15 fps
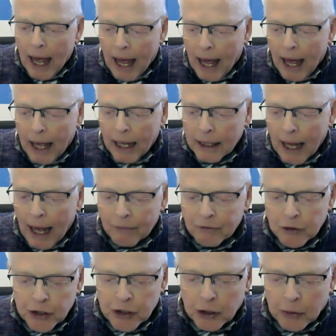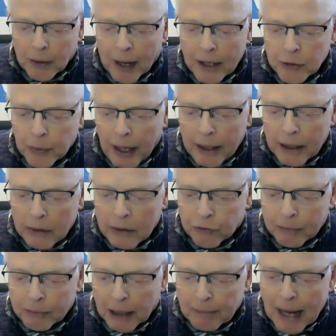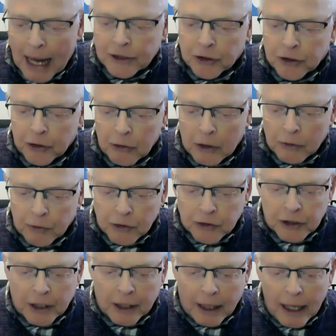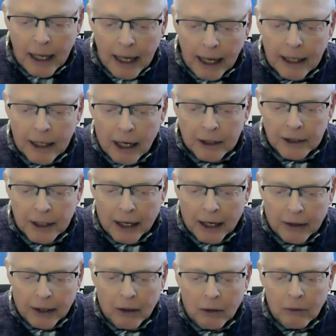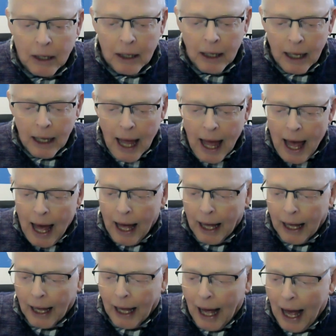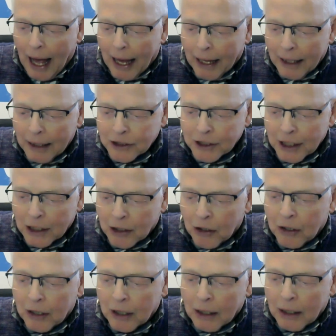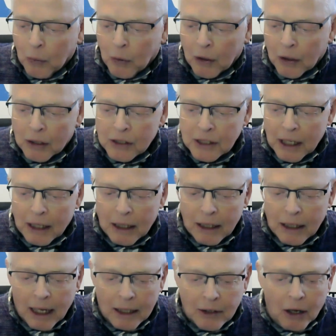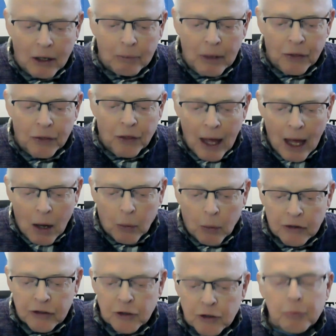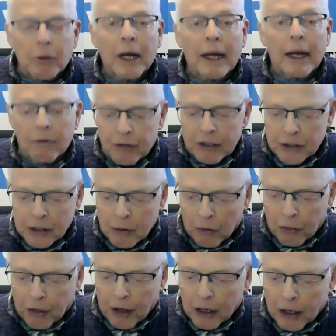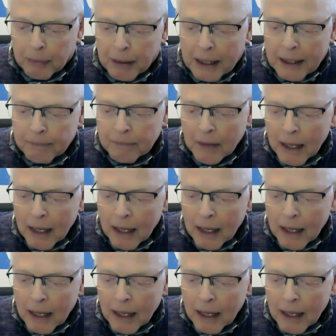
and after she graduated from McMaster University in Ontario, she currently works in Dartmouth with Spring Physiotherapy,